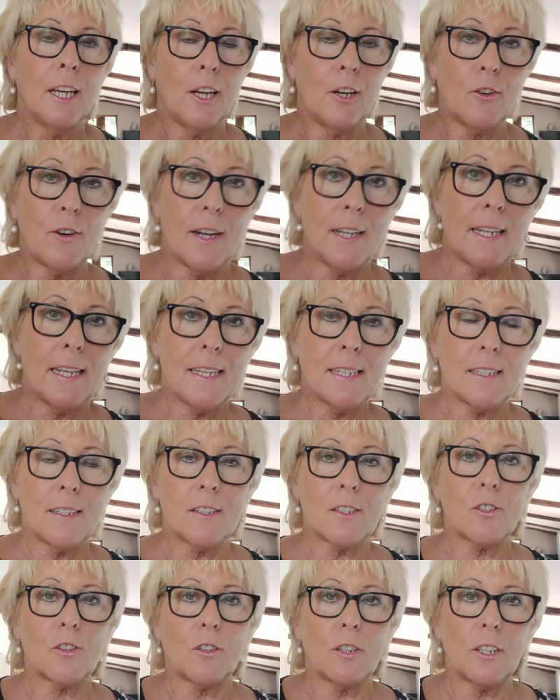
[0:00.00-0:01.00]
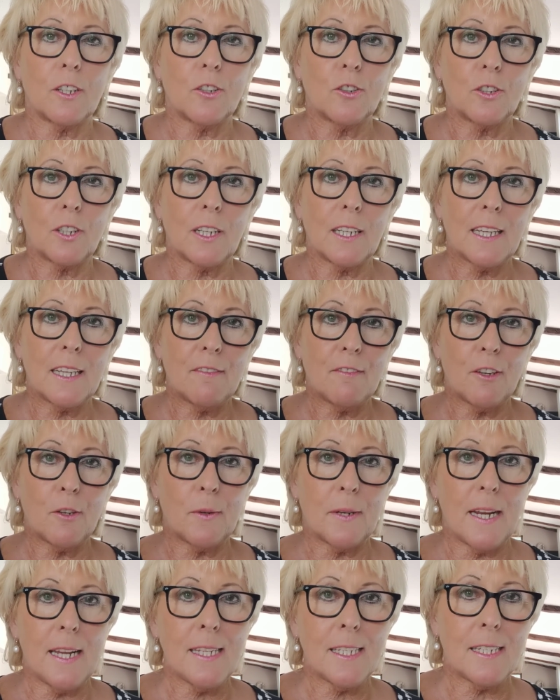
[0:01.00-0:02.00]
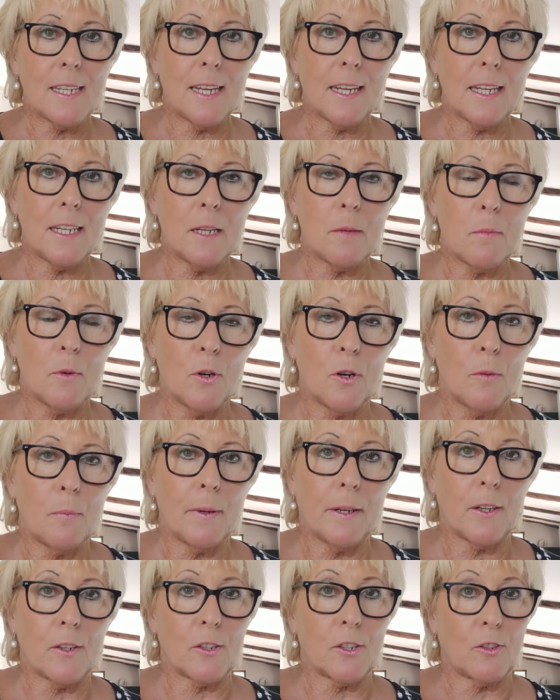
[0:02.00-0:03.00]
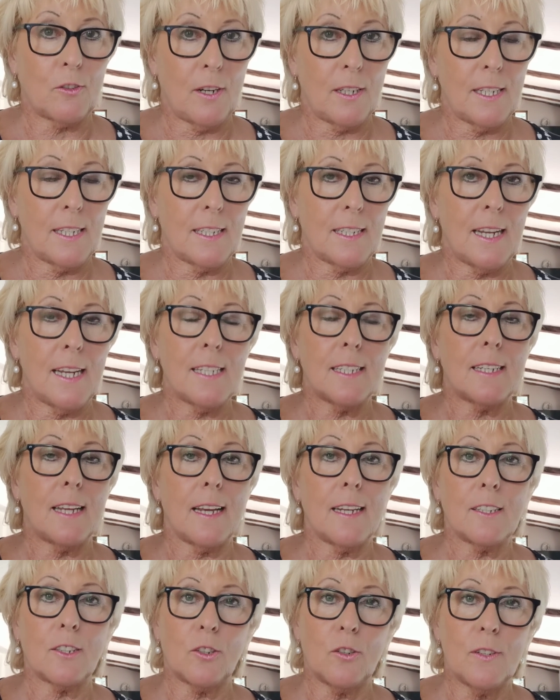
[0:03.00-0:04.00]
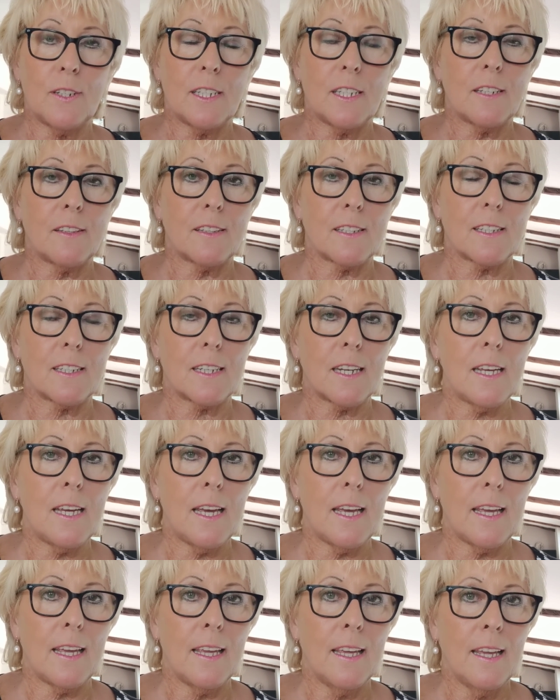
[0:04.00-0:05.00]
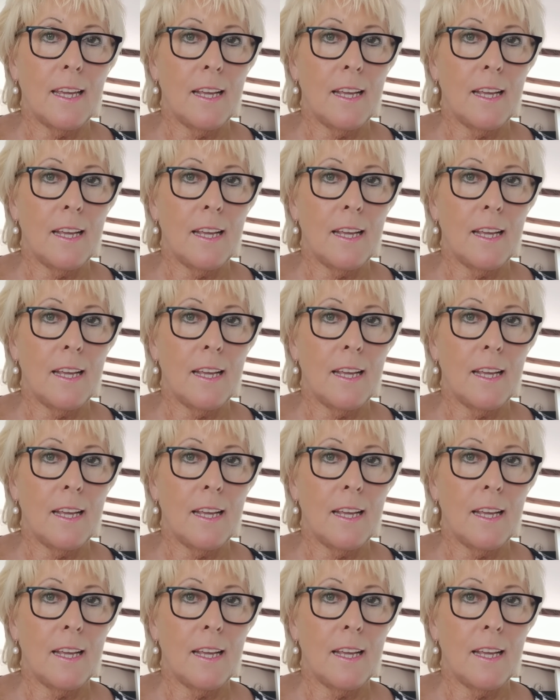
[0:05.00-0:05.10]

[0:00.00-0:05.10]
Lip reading: Granny isn't suddenly going to leave you a nest egg anymore because Granny's nest egg's going to the state.